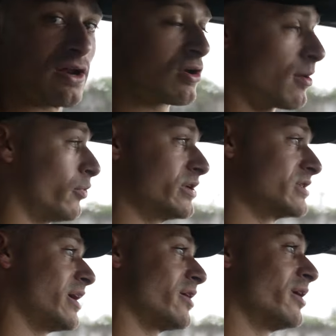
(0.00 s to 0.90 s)
A couple weeks
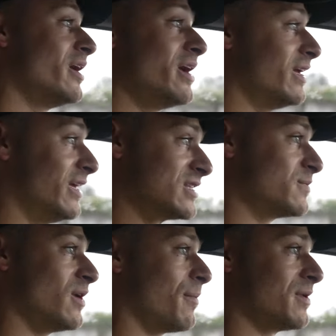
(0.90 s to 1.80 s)
later, he hits
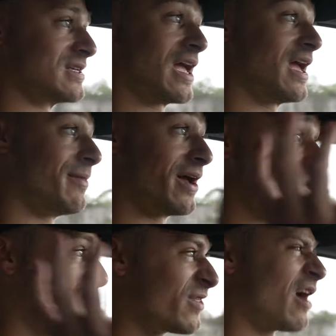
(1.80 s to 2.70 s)
me up and he's like, hey man,
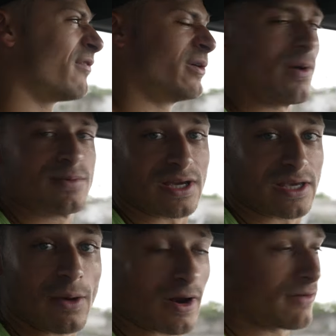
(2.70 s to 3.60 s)
go on the ALPHALETE website,
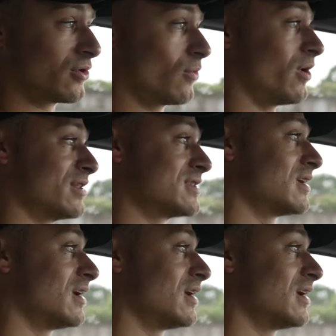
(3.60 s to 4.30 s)
get whatever you want.